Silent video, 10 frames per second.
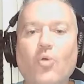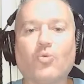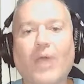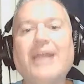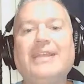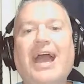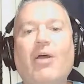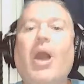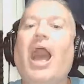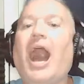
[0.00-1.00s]
Right
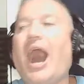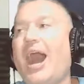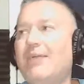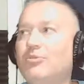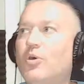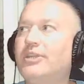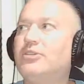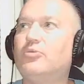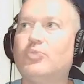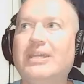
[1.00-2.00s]
now, I am going
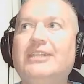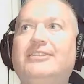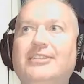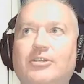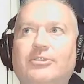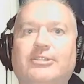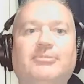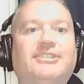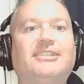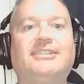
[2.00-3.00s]
to read to you some
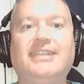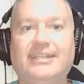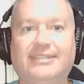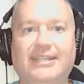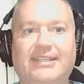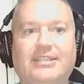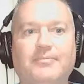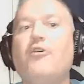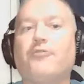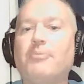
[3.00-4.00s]
statistics
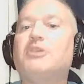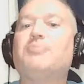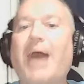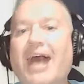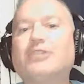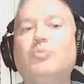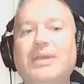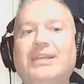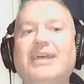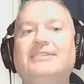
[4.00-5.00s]
from this past
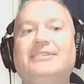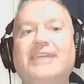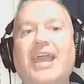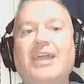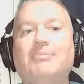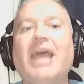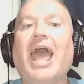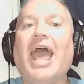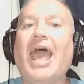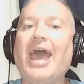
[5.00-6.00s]
weekend's games,
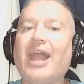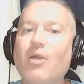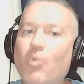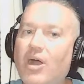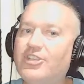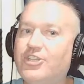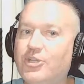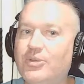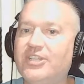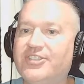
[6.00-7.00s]
and I want
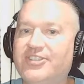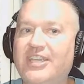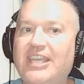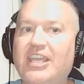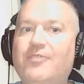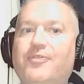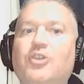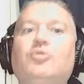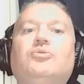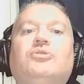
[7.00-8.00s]
you to see if
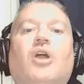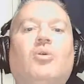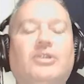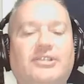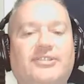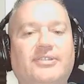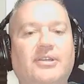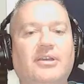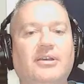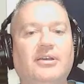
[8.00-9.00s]
you notice
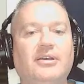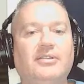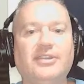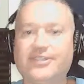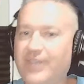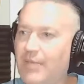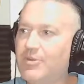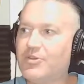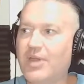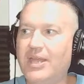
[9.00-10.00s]
the same
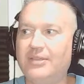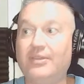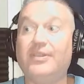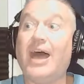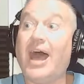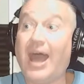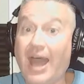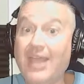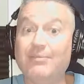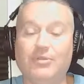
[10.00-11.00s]
trend that
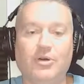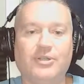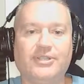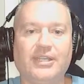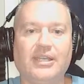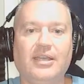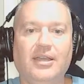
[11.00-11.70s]
I am noticing,